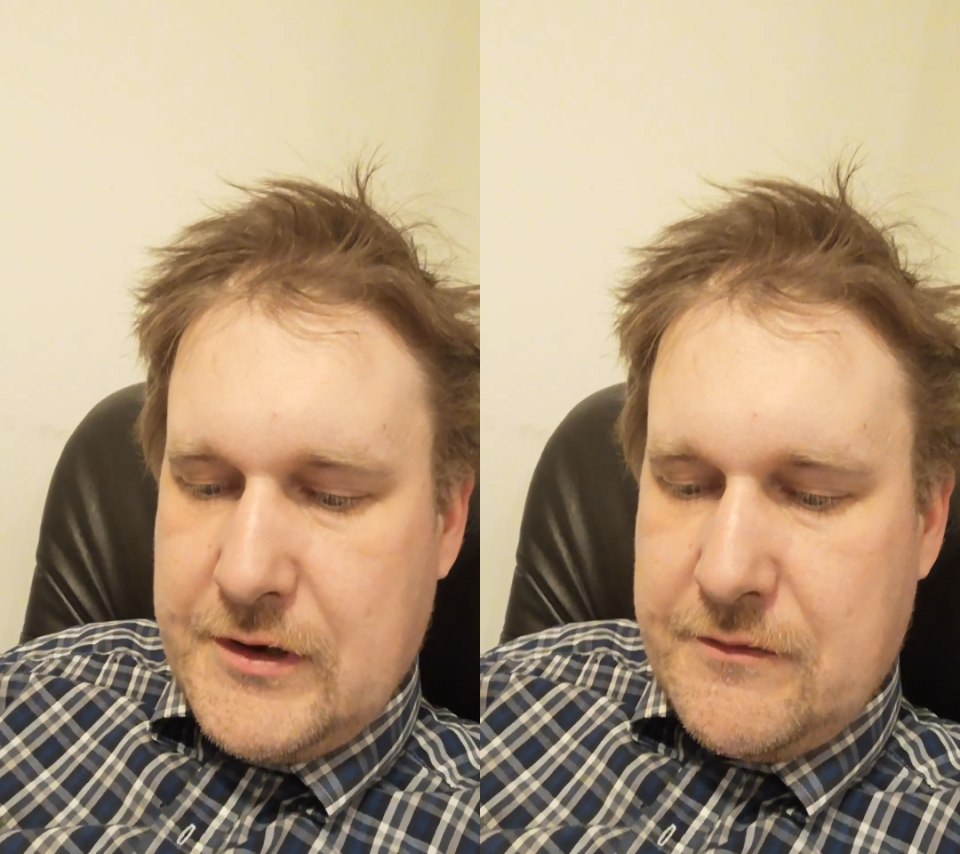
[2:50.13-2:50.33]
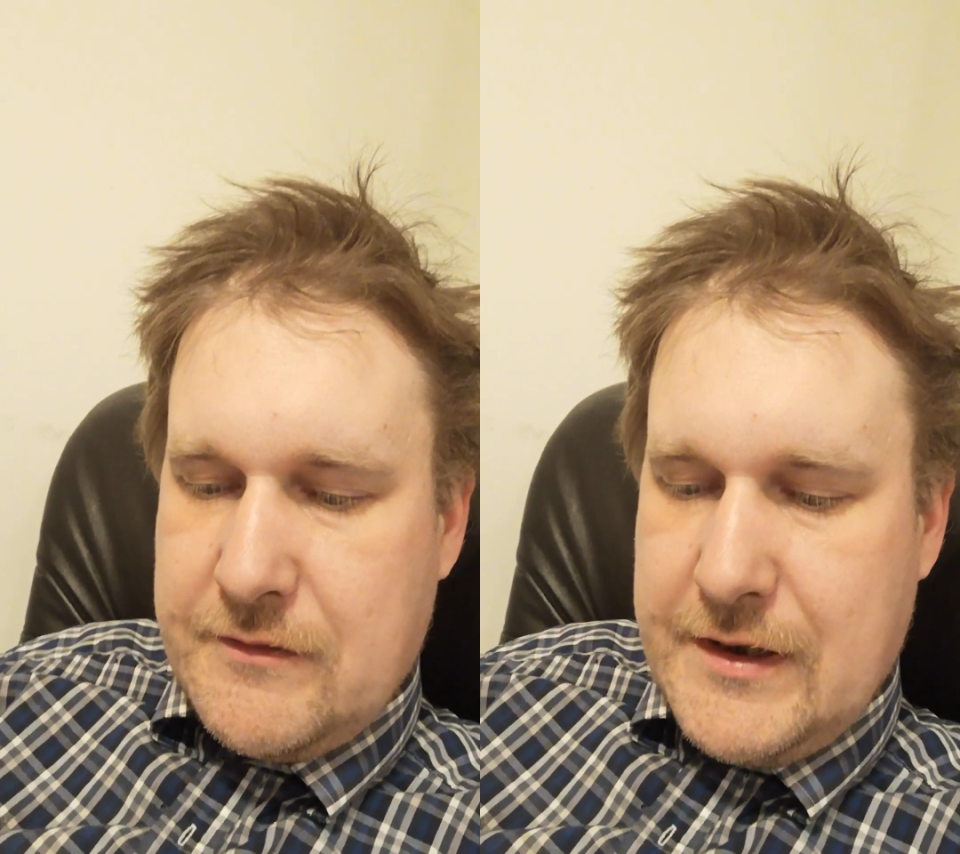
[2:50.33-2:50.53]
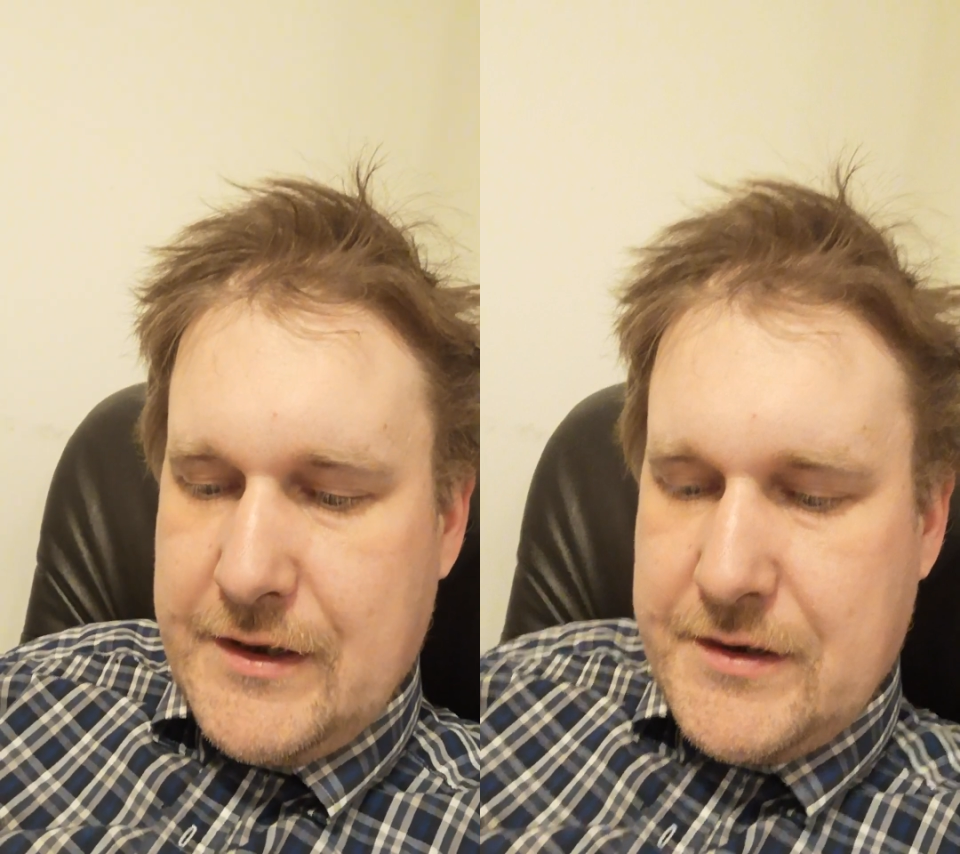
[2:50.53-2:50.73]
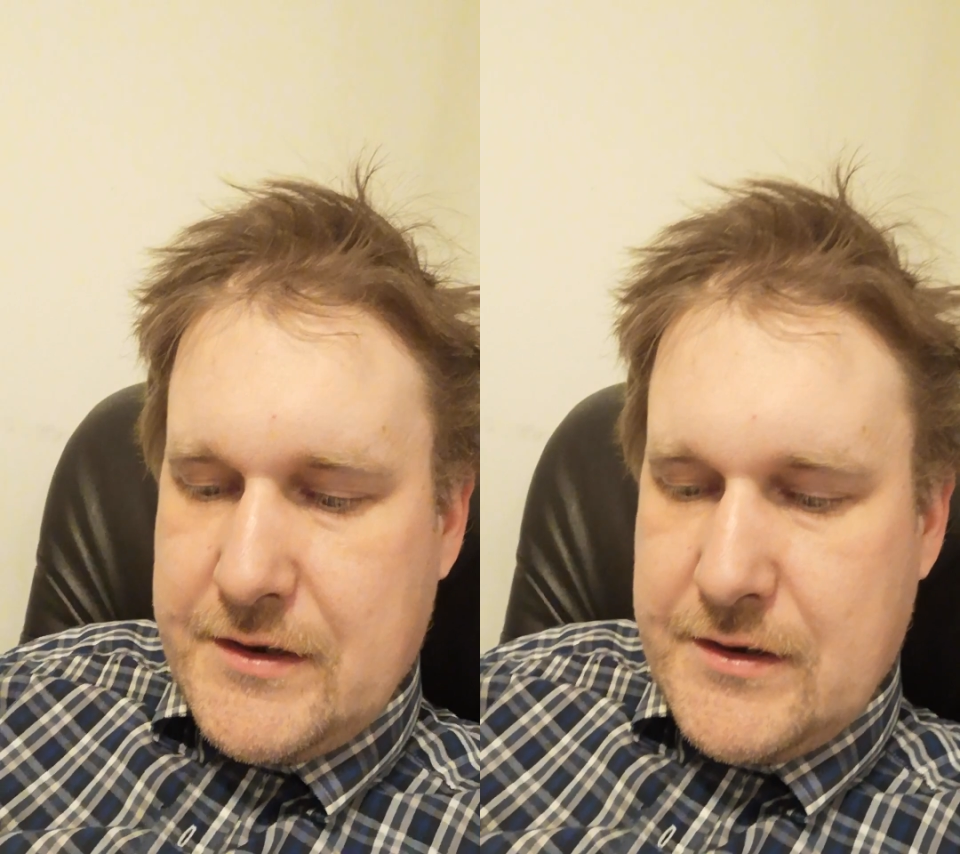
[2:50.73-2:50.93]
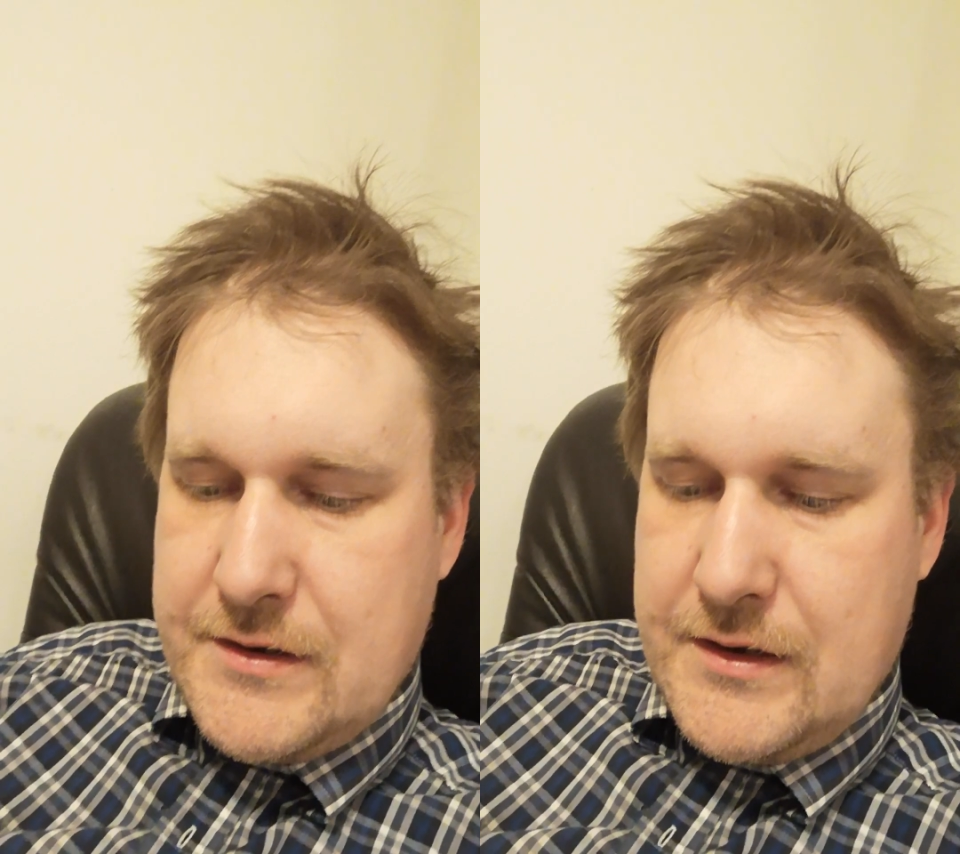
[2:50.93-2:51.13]

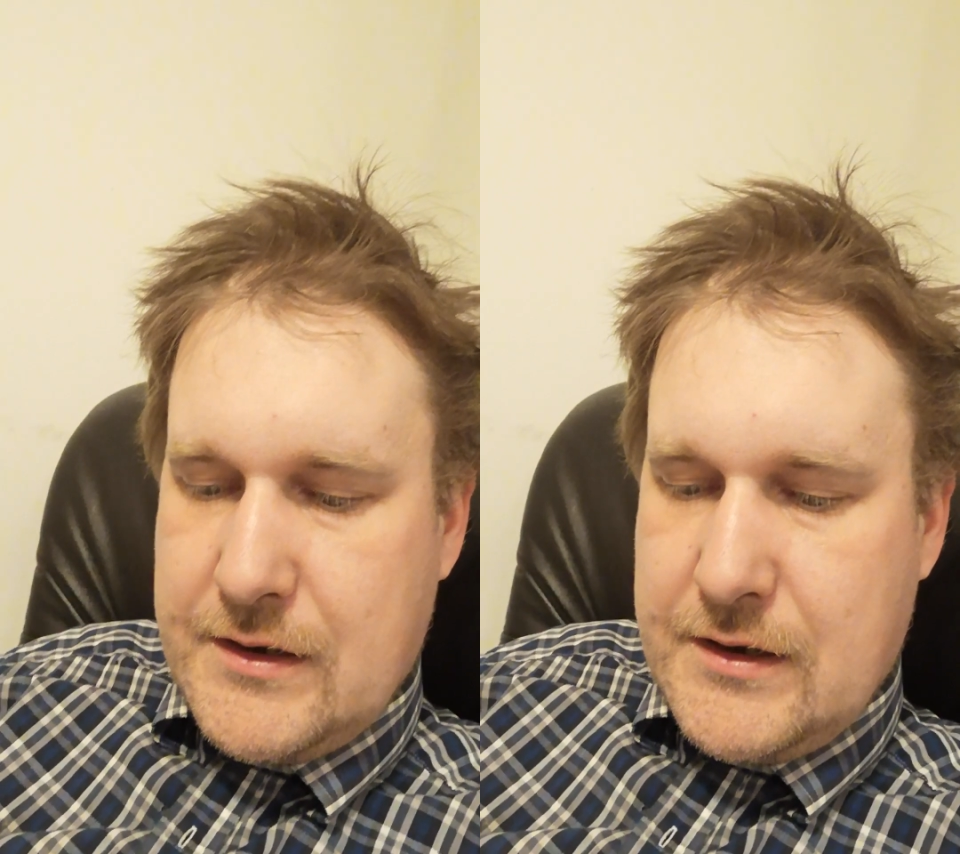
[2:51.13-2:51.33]
devices are